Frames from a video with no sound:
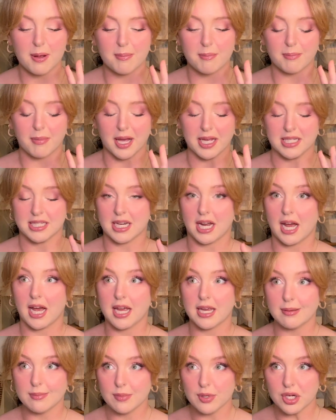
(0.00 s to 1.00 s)
my
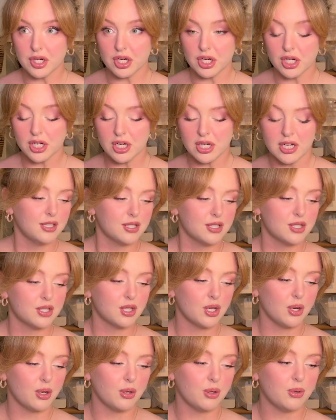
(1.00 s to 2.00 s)
timer.
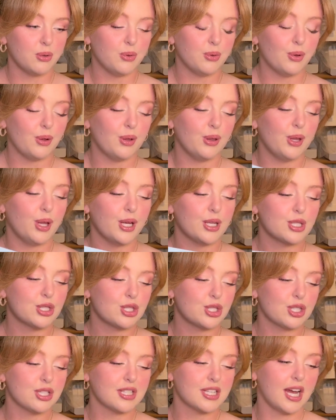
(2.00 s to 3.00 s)
So let's
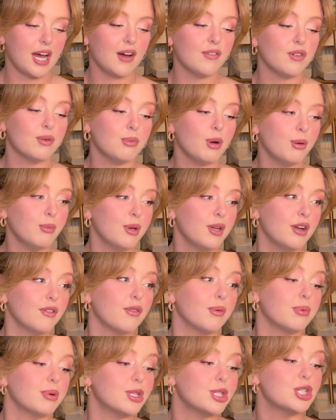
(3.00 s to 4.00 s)
just have a moment of
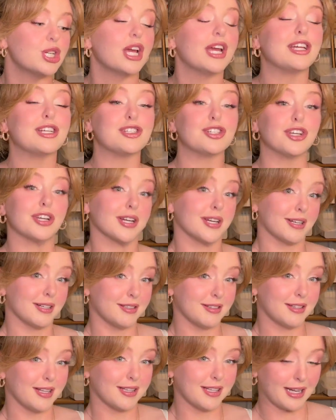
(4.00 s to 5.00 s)
appreciation
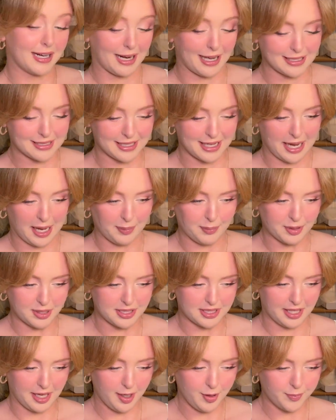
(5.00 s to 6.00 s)
that that hasn't happened
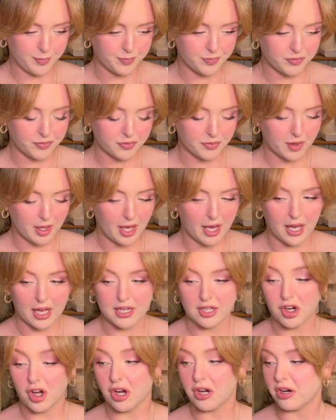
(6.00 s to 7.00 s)
yet.
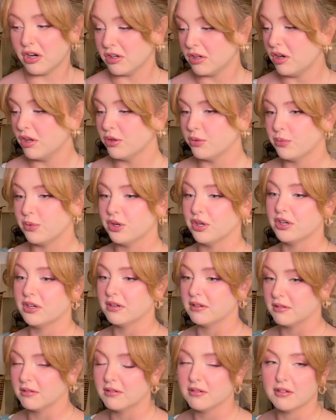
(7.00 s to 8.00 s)
And knock on all the
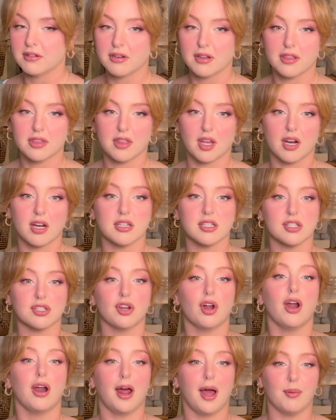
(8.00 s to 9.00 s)
wood that it does
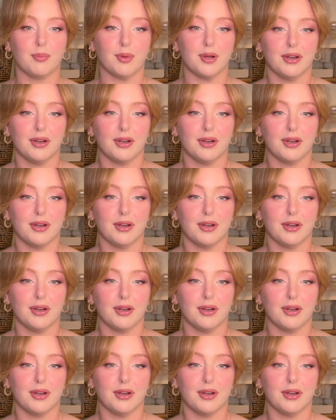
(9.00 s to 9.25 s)
not happen